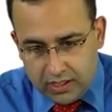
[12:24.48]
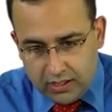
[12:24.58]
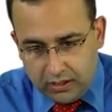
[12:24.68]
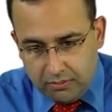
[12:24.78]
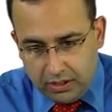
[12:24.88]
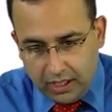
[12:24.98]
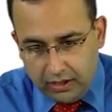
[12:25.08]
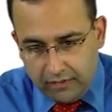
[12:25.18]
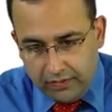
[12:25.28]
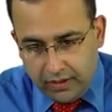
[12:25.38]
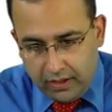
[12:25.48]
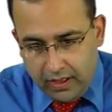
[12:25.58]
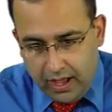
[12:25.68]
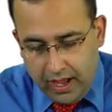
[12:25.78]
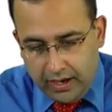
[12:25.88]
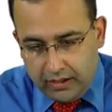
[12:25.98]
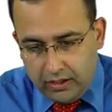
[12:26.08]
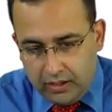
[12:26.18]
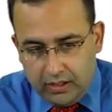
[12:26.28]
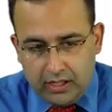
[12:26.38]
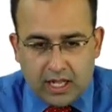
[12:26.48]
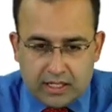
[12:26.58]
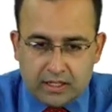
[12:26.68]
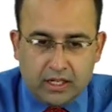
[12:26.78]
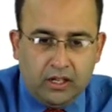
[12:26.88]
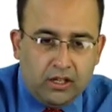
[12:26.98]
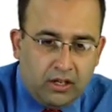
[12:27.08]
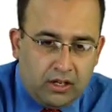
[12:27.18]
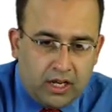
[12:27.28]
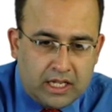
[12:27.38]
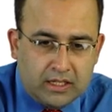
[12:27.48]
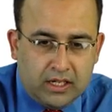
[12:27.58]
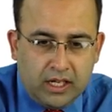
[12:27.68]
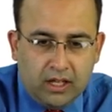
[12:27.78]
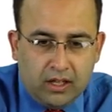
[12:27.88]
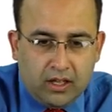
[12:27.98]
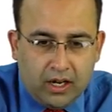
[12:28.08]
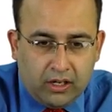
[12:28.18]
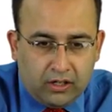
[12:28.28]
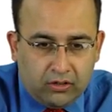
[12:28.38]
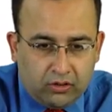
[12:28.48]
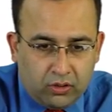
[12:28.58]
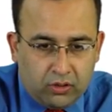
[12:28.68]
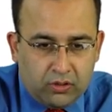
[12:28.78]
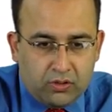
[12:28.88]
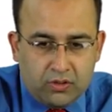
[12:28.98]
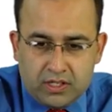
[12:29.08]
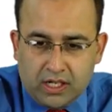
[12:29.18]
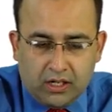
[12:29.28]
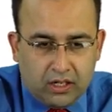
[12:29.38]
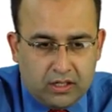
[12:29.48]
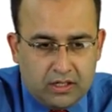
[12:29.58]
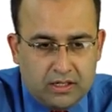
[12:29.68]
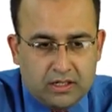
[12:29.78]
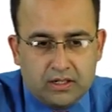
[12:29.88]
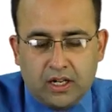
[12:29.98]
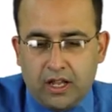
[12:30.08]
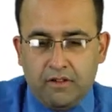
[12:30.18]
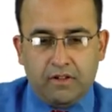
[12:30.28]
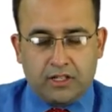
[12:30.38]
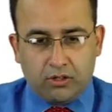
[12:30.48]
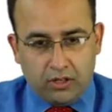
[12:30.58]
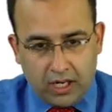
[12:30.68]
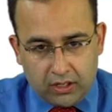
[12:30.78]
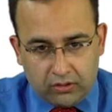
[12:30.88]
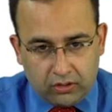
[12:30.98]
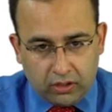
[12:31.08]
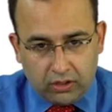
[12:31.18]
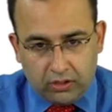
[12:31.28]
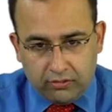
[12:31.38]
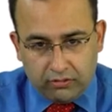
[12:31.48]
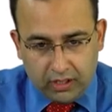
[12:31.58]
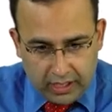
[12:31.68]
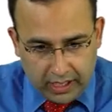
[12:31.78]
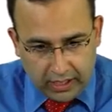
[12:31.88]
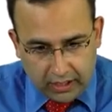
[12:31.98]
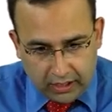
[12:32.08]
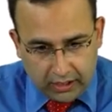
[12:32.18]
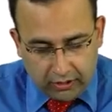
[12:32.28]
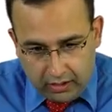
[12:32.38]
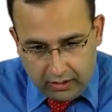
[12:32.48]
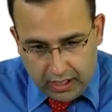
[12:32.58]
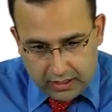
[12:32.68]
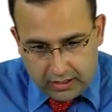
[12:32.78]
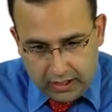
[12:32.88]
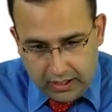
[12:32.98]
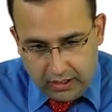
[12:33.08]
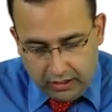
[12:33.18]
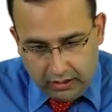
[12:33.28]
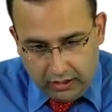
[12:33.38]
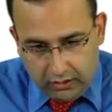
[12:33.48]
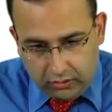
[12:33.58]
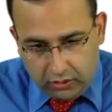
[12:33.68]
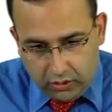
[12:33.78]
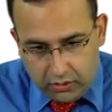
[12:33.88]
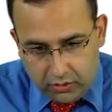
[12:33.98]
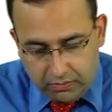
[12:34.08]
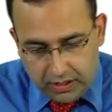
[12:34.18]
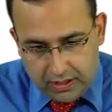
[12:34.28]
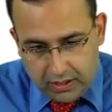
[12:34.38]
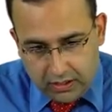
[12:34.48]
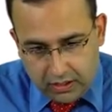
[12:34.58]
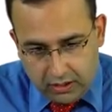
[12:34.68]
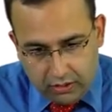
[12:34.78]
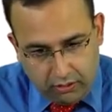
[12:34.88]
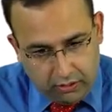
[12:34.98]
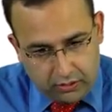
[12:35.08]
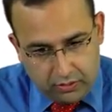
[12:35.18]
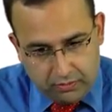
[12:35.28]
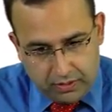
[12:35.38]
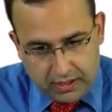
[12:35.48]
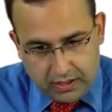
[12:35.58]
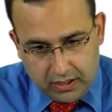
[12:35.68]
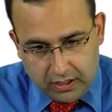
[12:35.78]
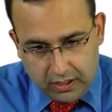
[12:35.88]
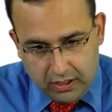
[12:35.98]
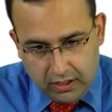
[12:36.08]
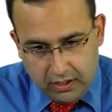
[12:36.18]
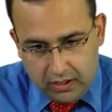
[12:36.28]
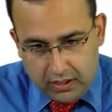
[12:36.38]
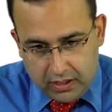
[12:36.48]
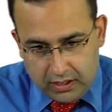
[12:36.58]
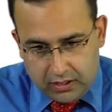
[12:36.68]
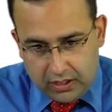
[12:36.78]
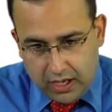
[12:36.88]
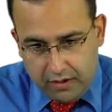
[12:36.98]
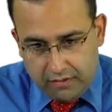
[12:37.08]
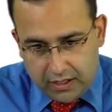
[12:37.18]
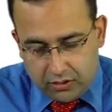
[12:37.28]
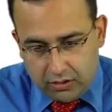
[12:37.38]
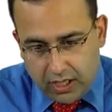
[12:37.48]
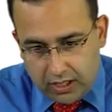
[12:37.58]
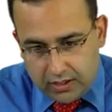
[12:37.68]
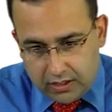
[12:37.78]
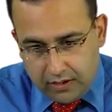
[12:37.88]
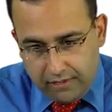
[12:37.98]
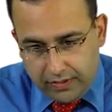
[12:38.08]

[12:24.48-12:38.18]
in the brain. And lastly, it is also seen in stria vascularis of inner ear. Lastly, it is also present in stria vascularis